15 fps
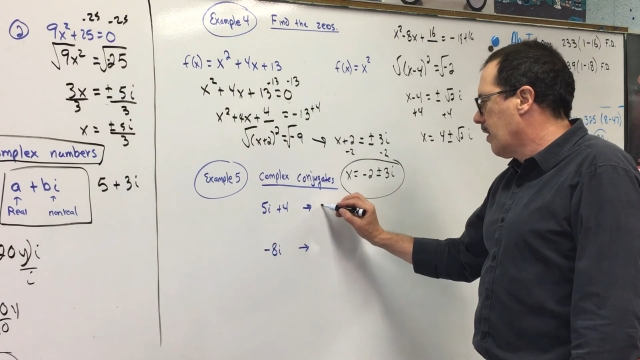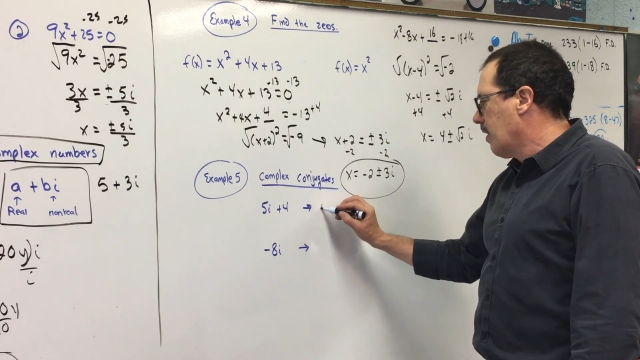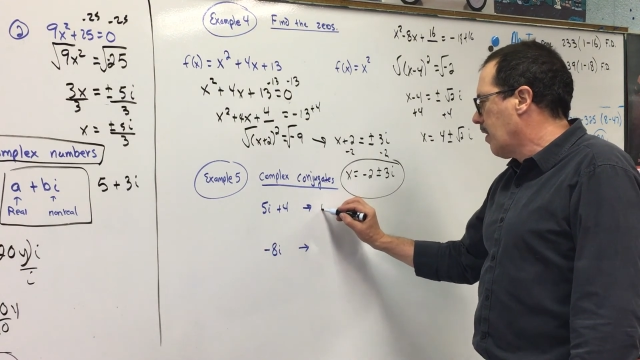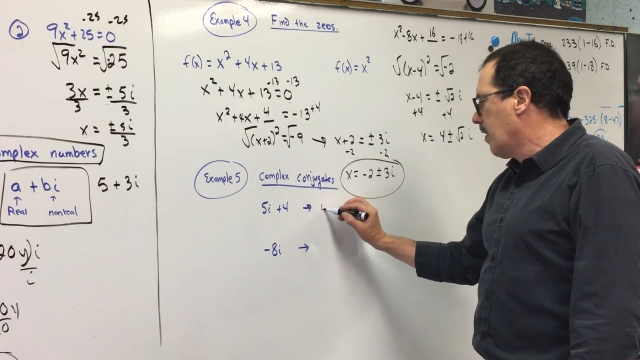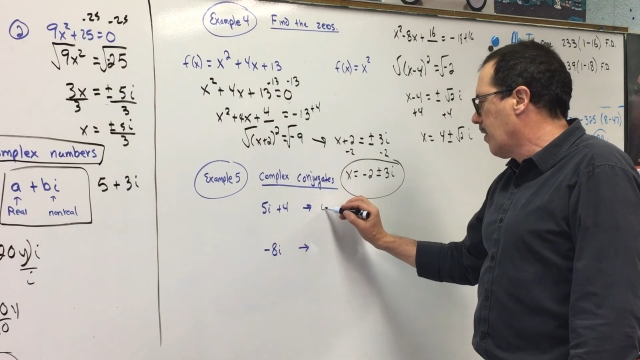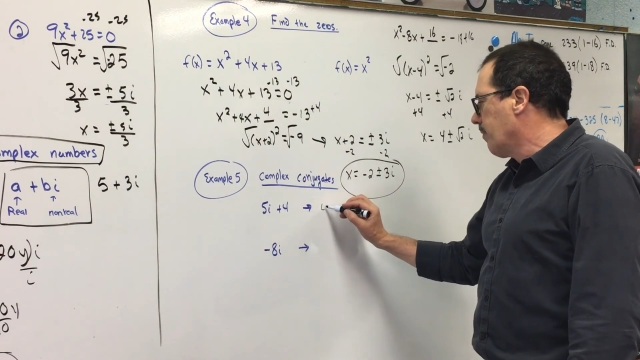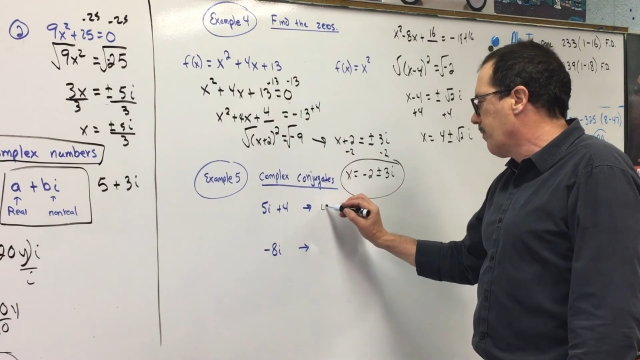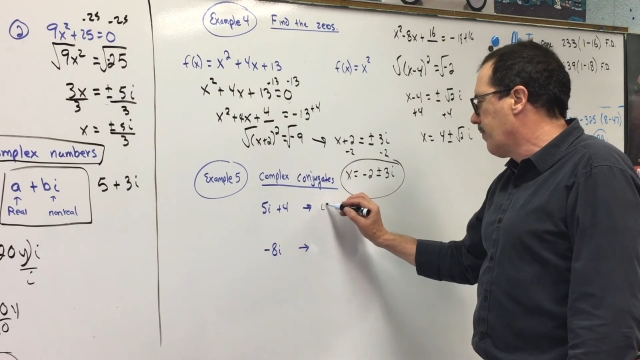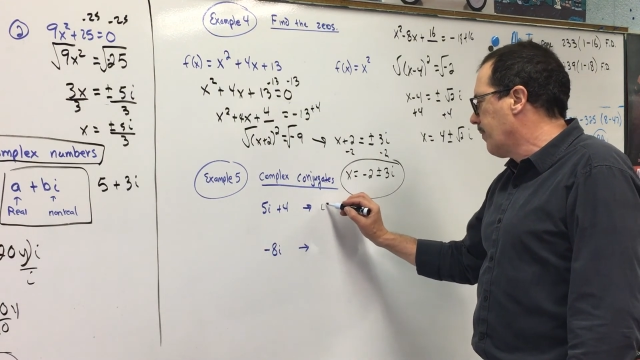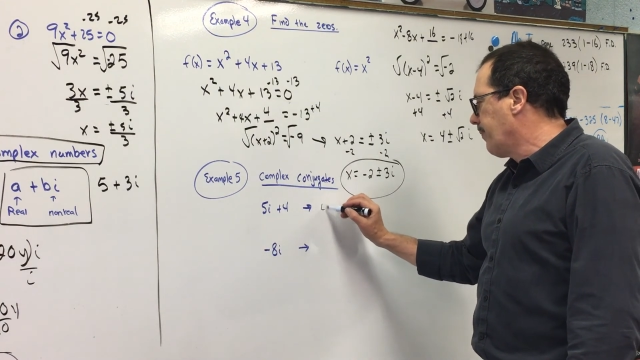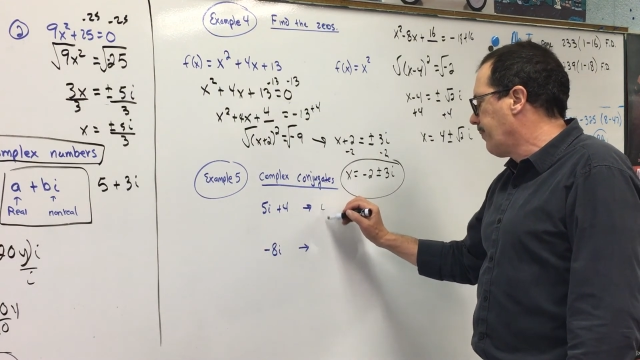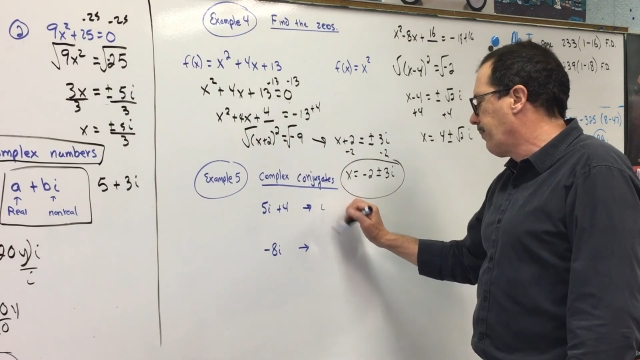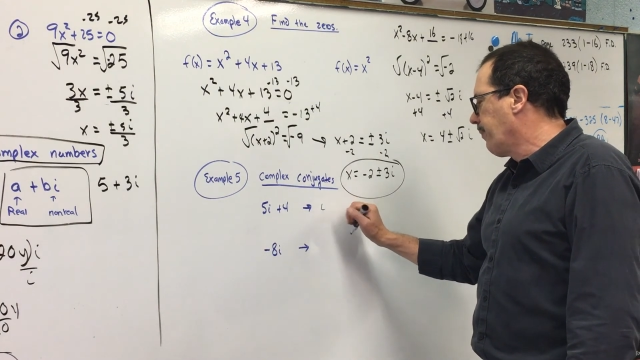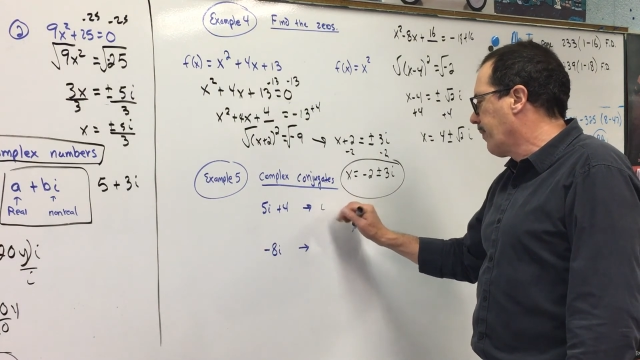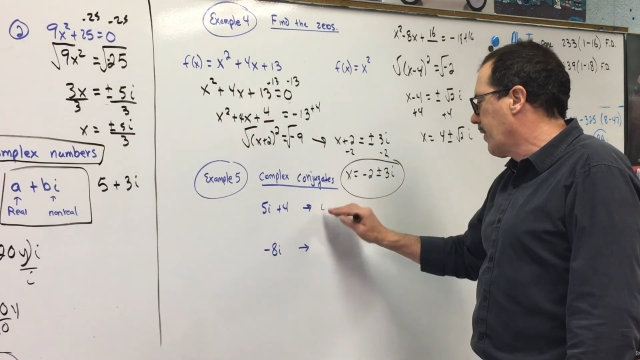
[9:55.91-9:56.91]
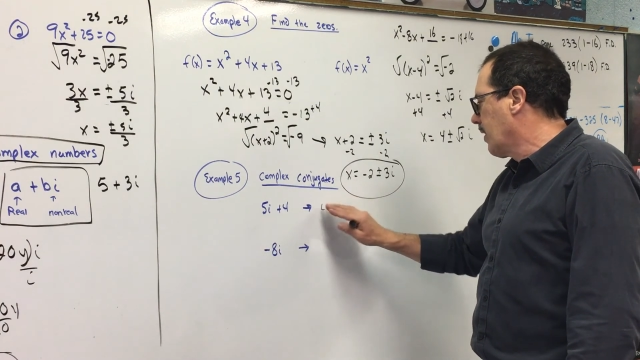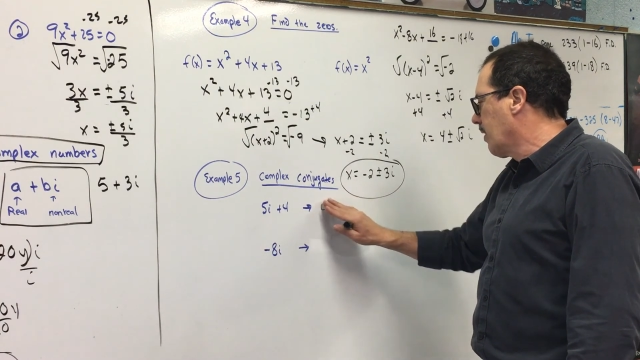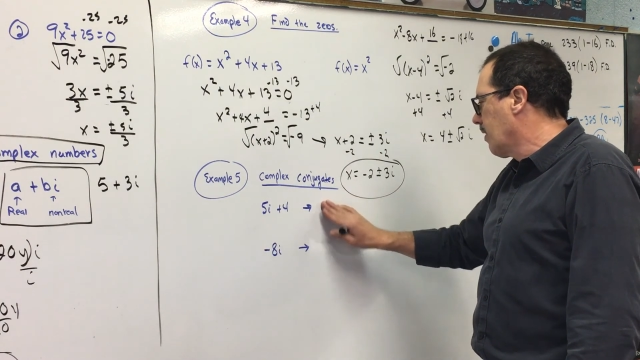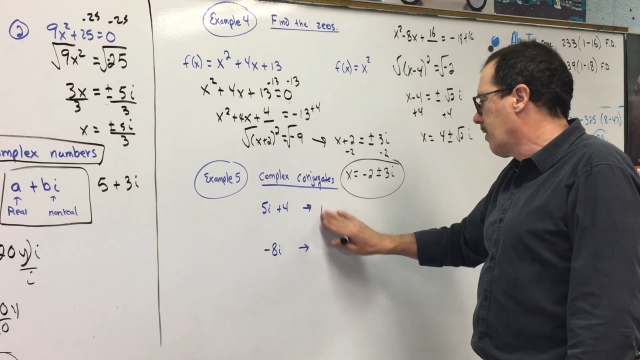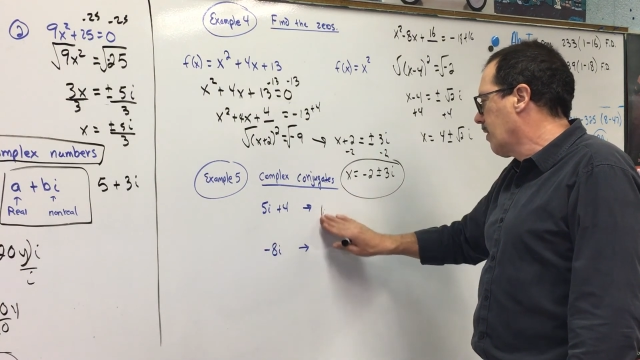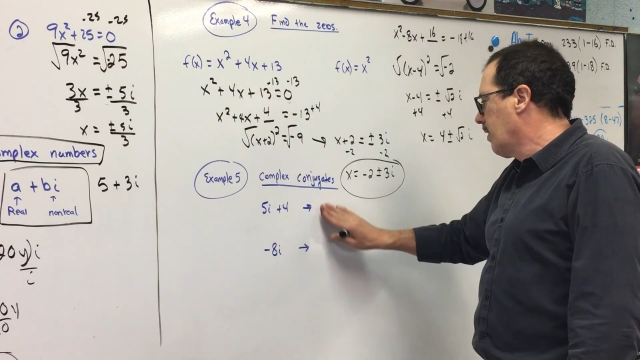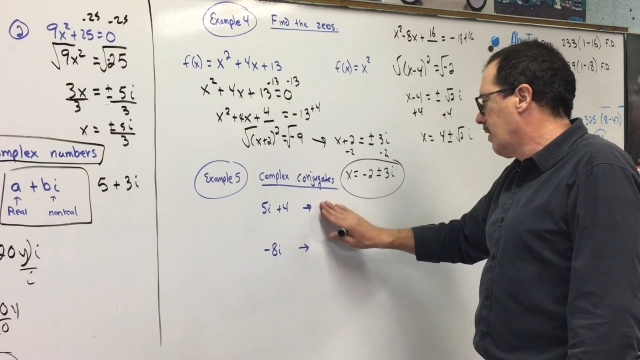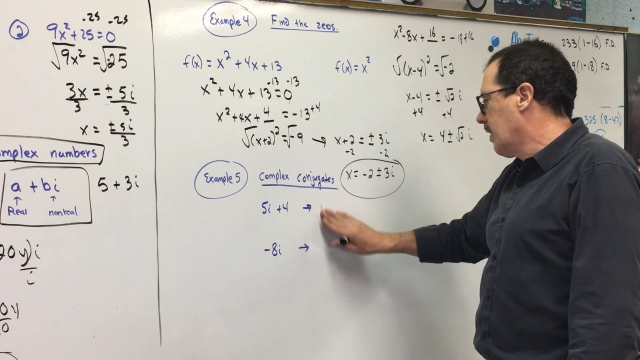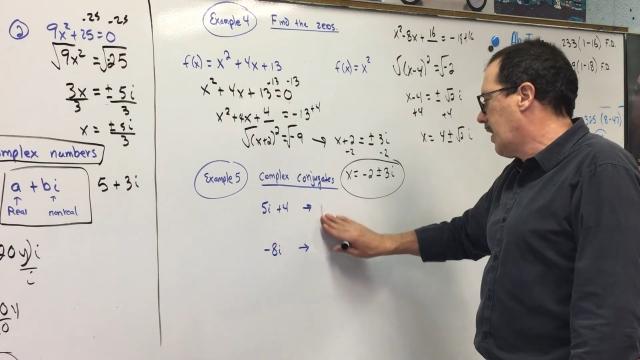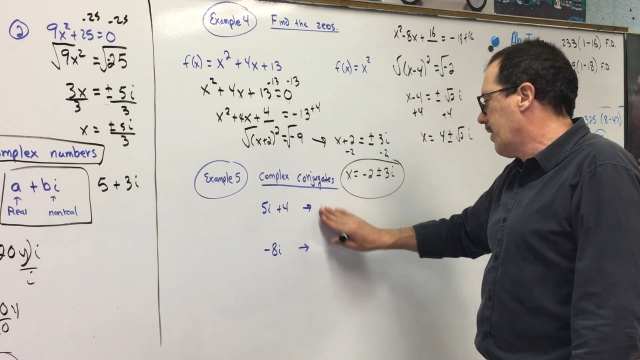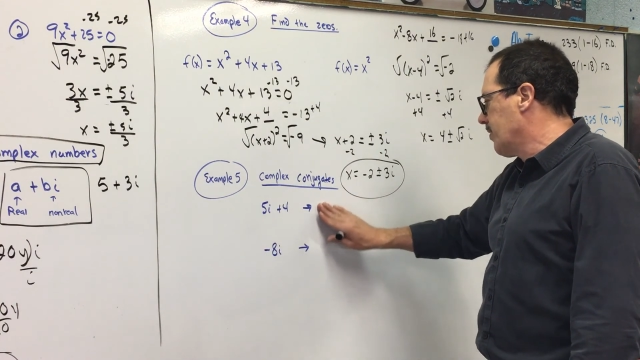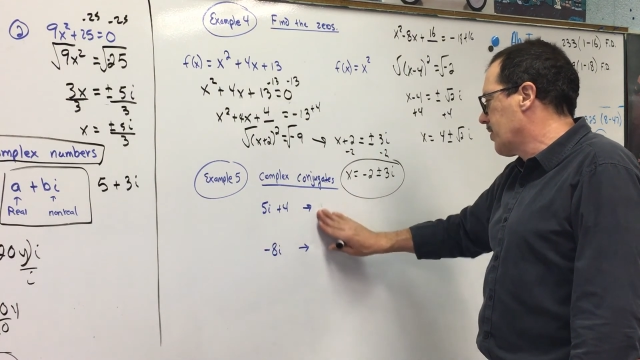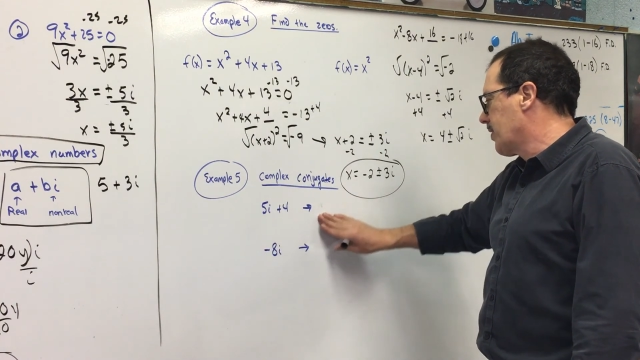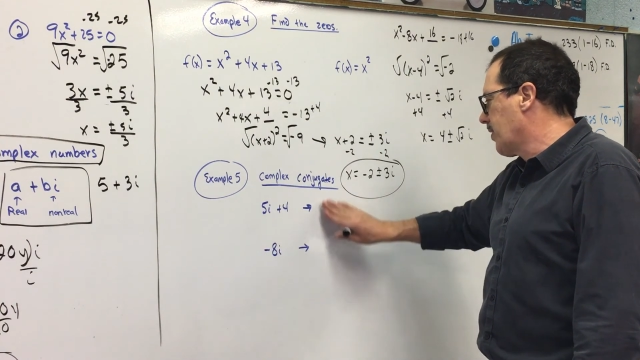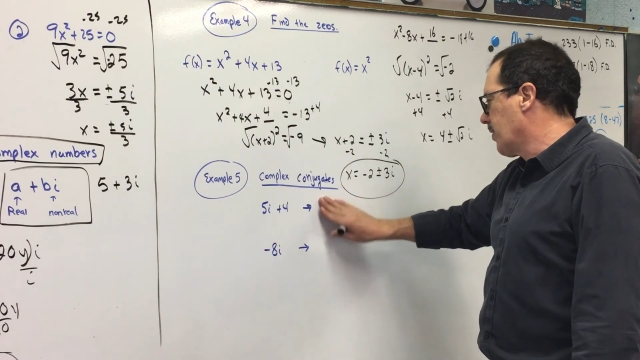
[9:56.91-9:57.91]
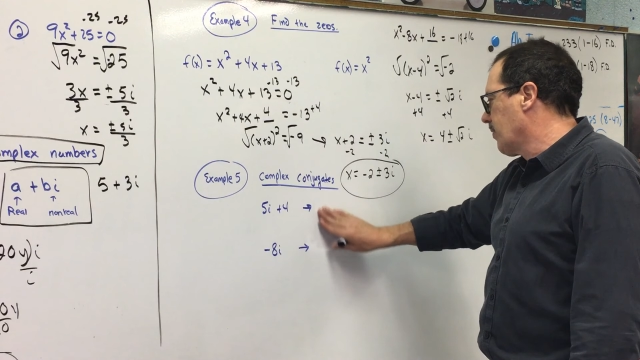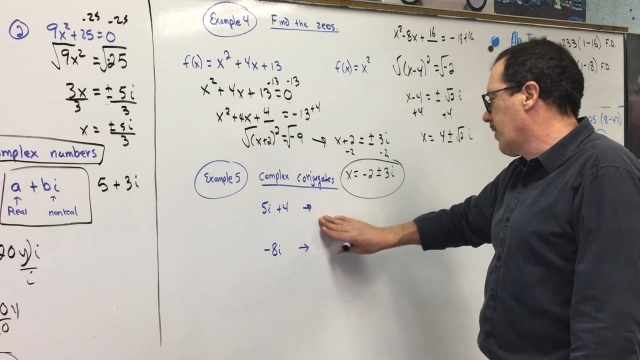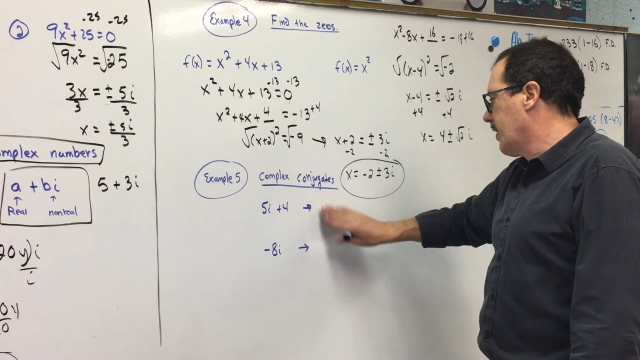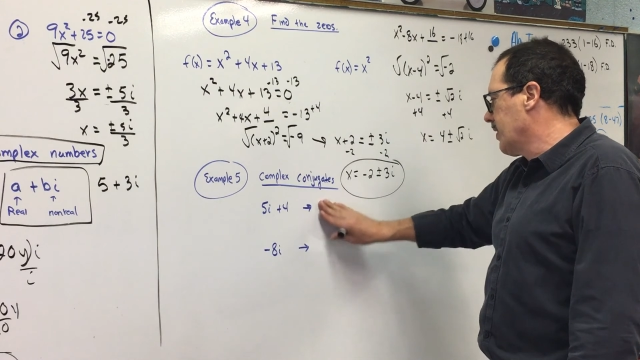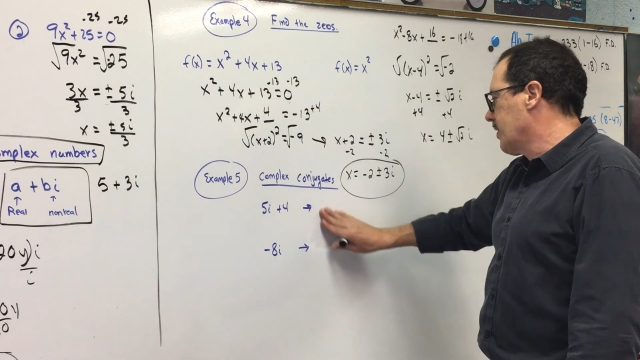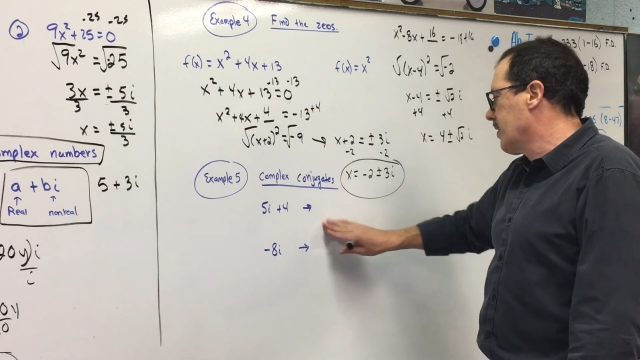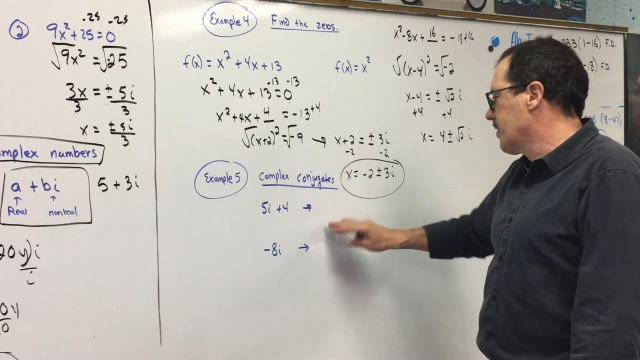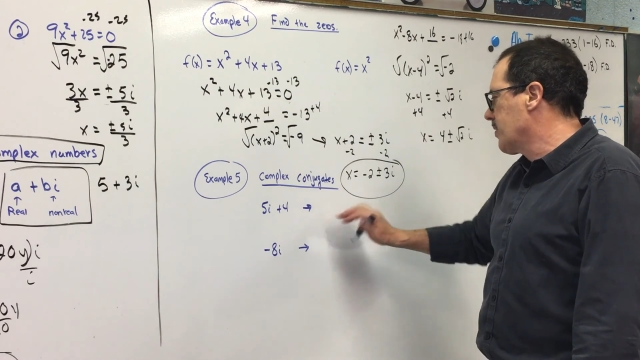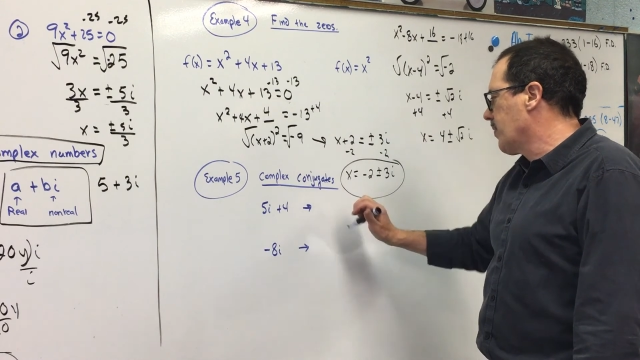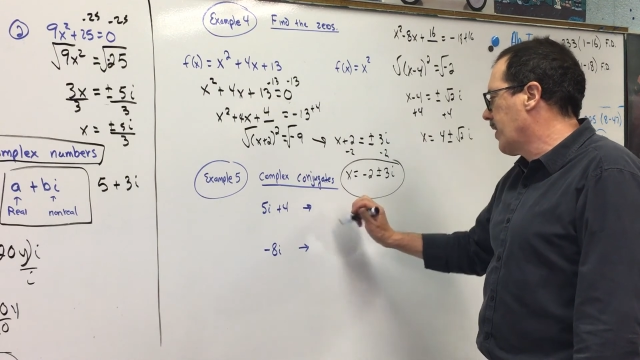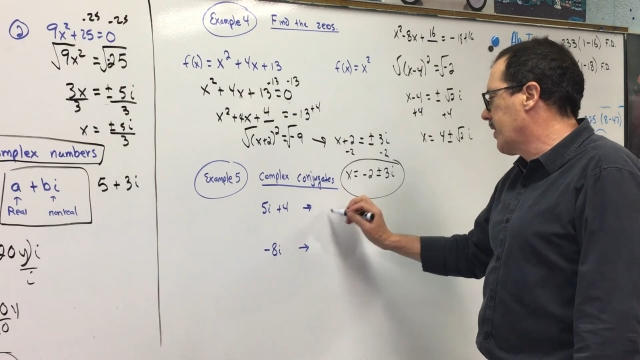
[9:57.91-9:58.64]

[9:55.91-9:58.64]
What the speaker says: I'm just going to write it this way.